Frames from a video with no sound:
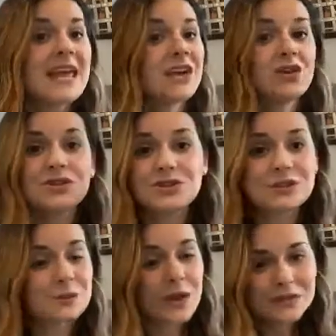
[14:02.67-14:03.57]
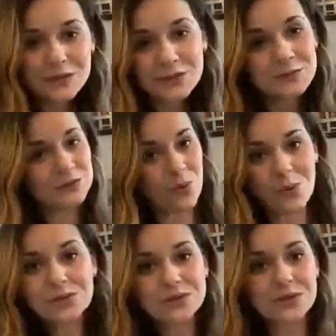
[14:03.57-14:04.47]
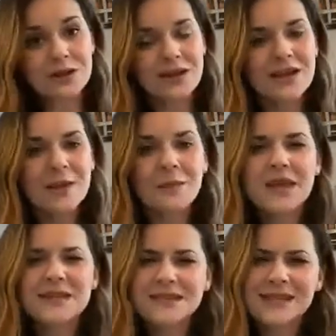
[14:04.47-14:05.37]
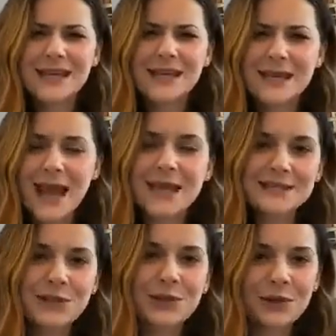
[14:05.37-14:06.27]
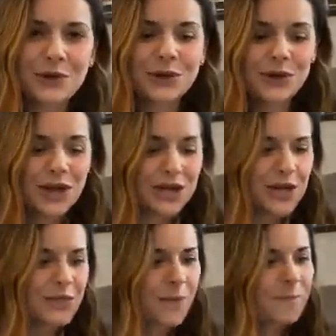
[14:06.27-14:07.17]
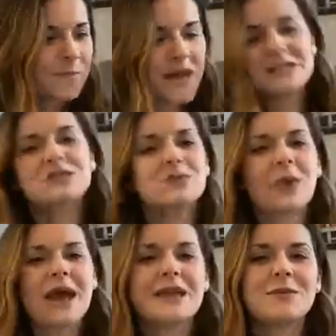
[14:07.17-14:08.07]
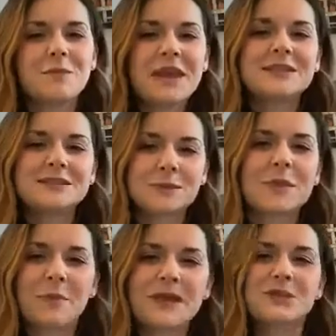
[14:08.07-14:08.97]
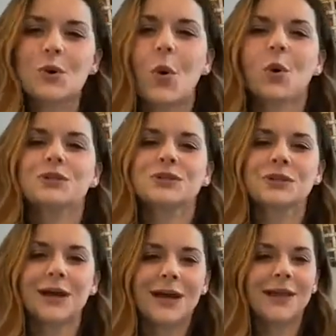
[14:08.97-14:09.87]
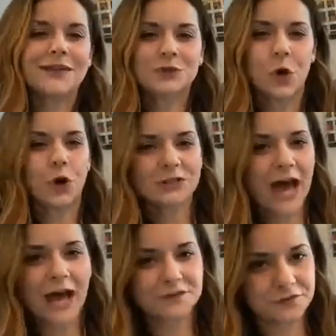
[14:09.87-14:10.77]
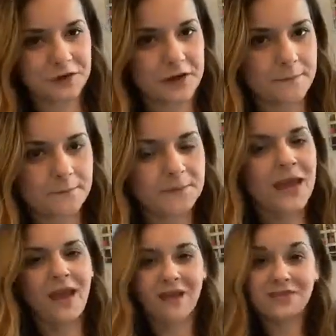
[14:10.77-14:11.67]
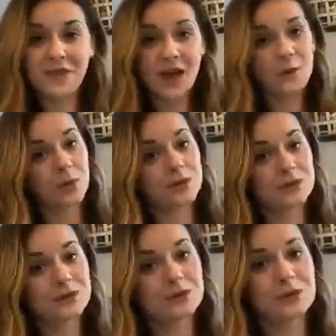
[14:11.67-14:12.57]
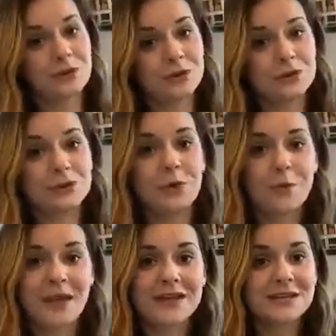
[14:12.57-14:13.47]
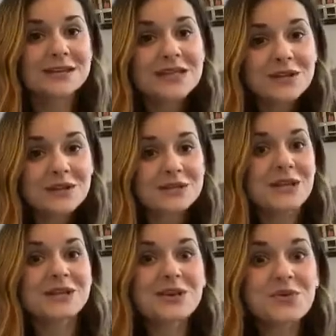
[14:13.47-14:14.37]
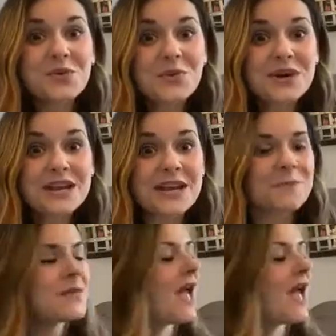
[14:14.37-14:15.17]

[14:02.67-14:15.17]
He couldn't just wait till he was older, because he had to learn the best way, the best course that God had for him. And that was to learn to obey his leaders and his authority.